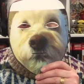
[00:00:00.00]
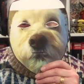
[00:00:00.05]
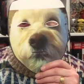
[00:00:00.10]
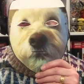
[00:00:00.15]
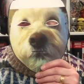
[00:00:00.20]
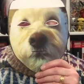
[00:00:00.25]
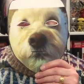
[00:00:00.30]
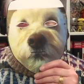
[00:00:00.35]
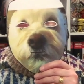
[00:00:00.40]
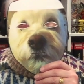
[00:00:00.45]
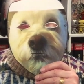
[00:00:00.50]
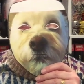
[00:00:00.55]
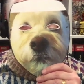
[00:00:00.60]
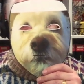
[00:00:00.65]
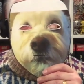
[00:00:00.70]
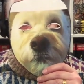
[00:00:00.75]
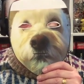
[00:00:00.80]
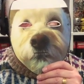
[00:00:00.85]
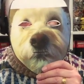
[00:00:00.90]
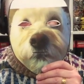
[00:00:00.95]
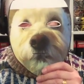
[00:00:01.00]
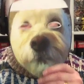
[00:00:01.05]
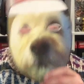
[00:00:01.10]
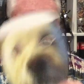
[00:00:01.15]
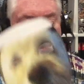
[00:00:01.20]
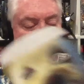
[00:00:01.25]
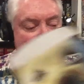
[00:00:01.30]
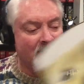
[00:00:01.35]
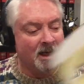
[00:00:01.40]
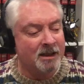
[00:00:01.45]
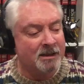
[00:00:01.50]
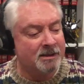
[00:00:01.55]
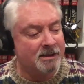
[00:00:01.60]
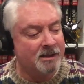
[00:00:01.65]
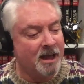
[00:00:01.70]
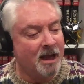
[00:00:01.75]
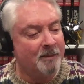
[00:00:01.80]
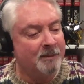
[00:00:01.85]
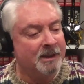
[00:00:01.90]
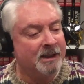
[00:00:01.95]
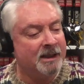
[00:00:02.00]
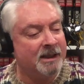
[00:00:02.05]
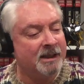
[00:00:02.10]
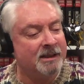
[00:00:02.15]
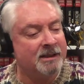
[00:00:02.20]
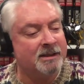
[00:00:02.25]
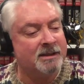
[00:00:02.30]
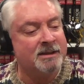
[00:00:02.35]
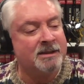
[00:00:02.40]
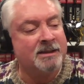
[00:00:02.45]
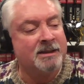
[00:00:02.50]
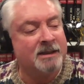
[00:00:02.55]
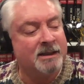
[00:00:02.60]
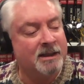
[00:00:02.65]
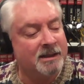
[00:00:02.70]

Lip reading: Heyo, OmniDogs and OmniKittens.